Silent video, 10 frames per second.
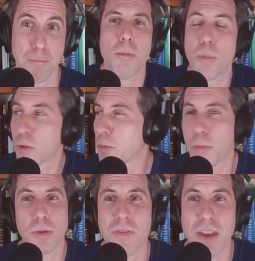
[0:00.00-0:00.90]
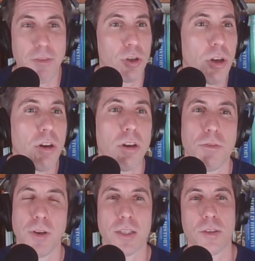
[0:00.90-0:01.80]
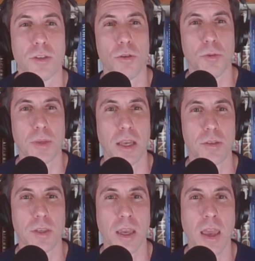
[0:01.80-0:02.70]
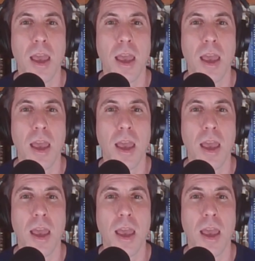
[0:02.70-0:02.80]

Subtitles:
Most people have never heard of Frances Oldham Kelsey